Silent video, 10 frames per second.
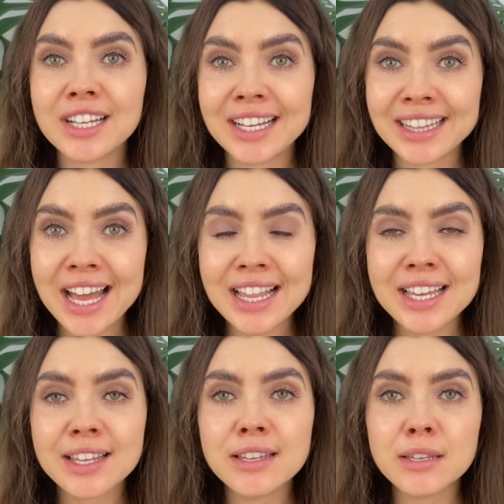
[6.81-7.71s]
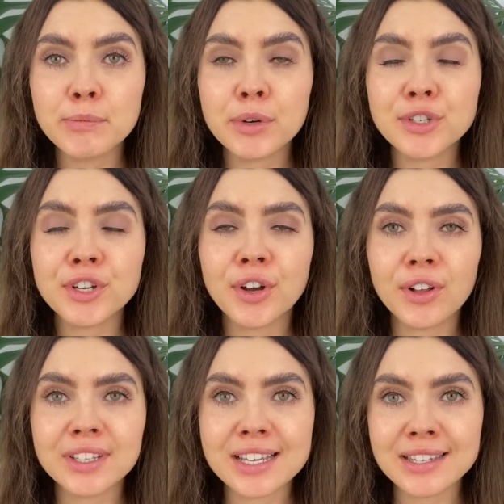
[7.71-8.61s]
Doug Lisle in his approach
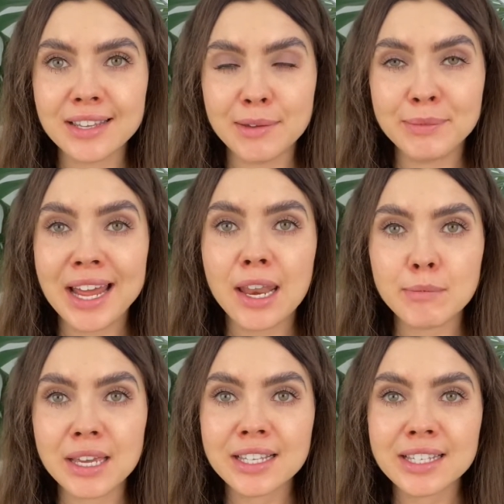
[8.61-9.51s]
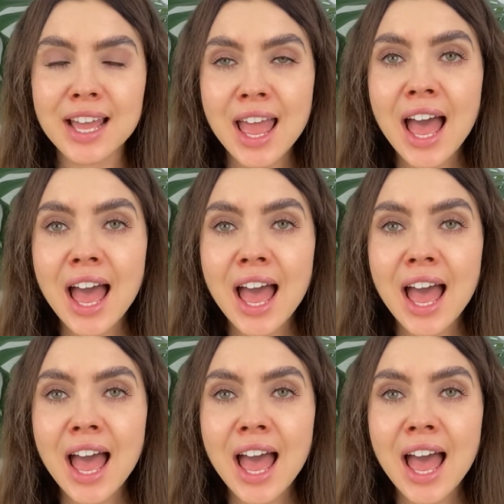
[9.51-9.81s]
called Esteem Dynamics.